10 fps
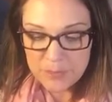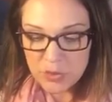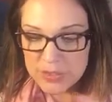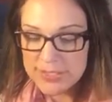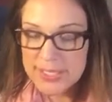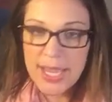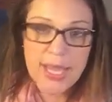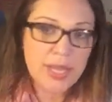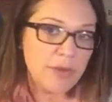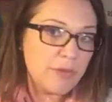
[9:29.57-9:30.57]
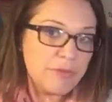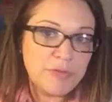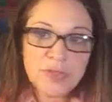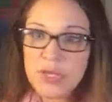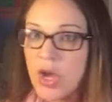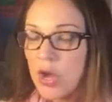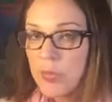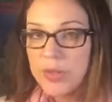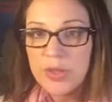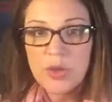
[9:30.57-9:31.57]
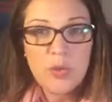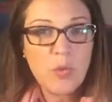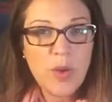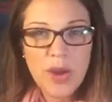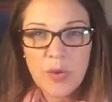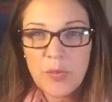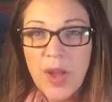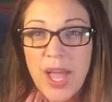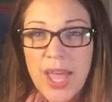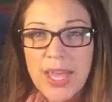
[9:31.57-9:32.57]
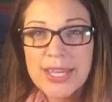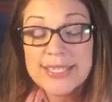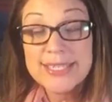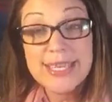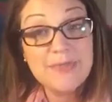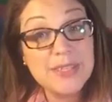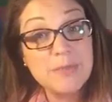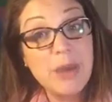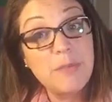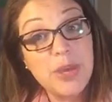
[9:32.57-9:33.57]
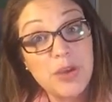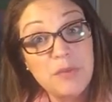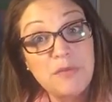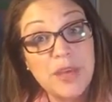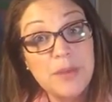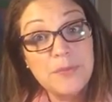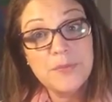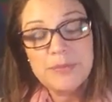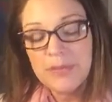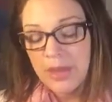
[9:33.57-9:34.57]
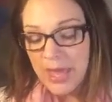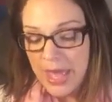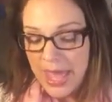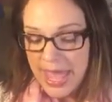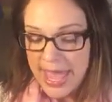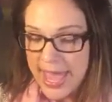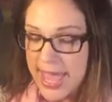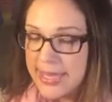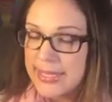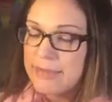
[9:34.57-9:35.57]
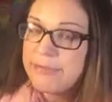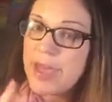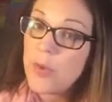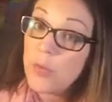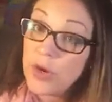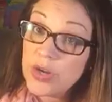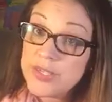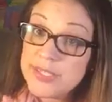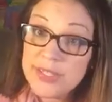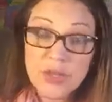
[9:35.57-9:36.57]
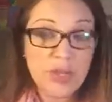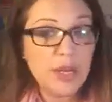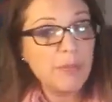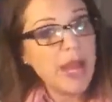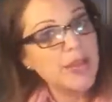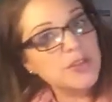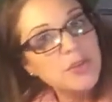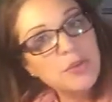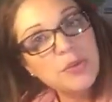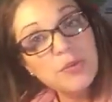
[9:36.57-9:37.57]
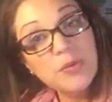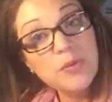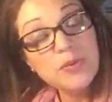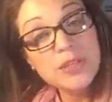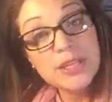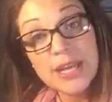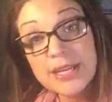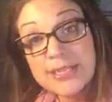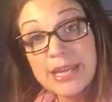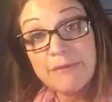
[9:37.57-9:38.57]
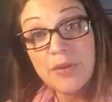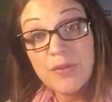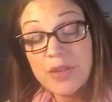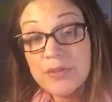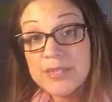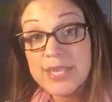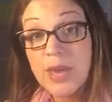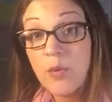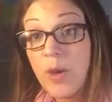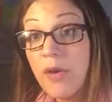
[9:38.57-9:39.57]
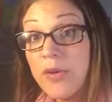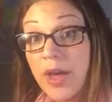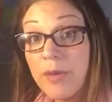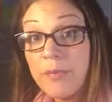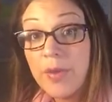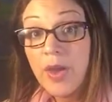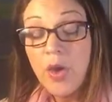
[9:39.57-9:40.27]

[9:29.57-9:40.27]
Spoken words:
Just to kind of talk with you one-on-one and see if this might be a good fit. And if that works, then they're going to pass you through to the next level and they'll say, welcome,